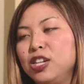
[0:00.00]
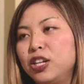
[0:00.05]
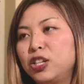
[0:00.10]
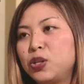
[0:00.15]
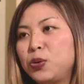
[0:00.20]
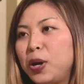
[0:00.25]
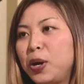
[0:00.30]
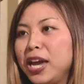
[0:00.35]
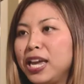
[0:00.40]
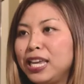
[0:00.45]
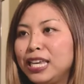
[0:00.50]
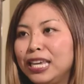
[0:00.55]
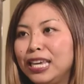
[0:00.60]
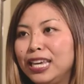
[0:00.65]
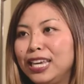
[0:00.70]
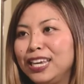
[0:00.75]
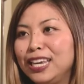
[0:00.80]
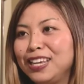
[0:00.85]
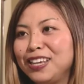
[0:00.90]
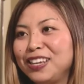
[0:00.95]
go
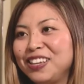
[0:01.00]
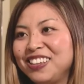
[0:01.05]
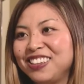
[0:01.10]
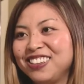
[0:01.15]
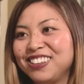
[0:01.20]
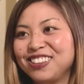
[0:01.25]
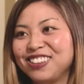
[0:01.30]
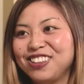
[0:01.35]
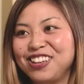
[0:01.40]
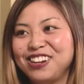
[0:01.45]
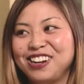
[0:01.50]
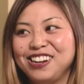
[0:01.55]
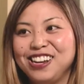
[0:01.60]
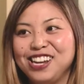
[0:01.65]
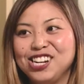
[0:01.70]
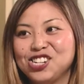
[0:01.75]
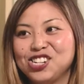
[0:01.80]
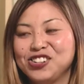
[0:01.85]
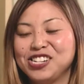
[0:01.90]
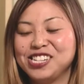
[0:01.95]
hiking, a lot of
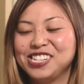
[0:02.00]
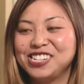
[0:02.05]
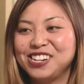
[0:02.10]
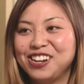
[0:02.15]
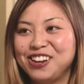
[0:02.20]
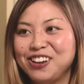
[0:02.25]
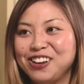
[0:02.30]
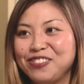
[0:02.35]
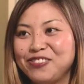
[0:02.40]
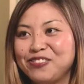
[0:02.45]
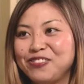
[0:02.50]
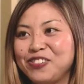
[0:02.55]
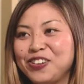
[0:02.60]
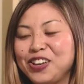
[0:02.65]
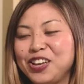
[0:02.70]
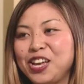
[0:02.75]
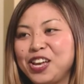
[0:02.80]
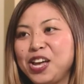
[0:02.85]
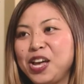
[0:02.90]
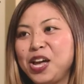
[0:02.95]
naturey stuff.
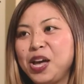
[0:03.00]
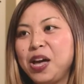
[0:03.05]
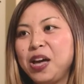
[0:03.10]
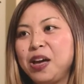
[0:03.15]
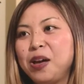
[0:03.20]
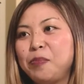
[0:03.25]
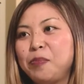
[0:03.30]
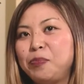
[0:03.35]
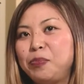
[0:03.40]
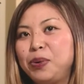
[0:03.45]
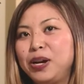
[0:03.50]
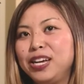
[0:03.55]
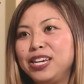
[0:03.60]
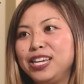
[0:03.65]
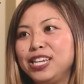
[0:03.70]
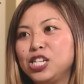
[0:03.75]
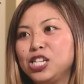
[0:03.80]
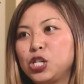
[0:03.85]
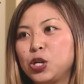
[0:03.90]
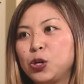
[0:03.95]

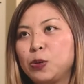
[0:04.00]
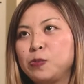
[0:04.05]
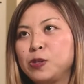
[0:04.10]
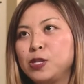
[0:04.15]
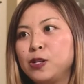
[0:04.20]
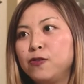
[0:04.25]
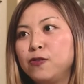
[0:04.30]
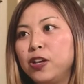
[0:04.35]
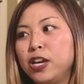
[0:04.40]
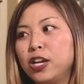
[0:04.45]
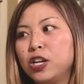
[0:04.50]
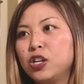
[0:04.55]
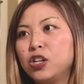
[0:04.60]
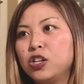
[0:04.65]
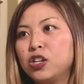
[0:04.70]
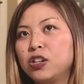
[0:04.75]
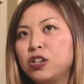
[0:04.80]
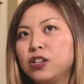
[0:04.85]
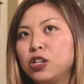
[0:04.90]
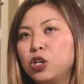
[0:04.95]
But in terms of like
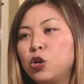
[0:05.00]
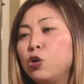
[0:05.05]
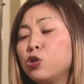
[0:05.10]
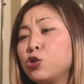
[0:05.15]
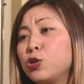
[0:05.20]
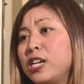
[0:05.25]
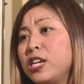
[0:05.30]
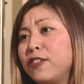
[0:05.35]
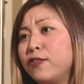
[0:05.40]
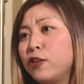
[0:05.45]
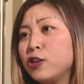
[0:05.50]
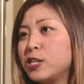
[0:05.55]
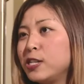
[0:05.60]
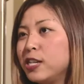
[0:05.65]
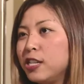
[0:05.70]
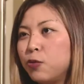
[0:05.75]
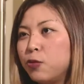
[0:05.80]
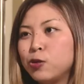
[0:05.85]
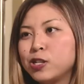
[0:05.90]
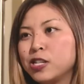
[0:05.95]
cultural
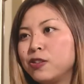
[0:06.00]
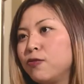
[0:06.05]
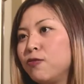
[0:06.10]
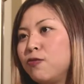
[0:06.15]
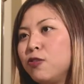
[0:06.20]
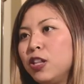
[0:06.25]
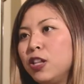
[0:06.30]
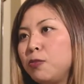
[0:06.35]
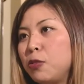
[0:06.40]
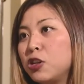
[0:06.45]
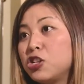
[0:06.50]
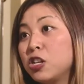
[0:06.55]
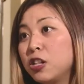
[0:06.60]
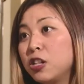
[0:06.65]
diversity, there wasn't really much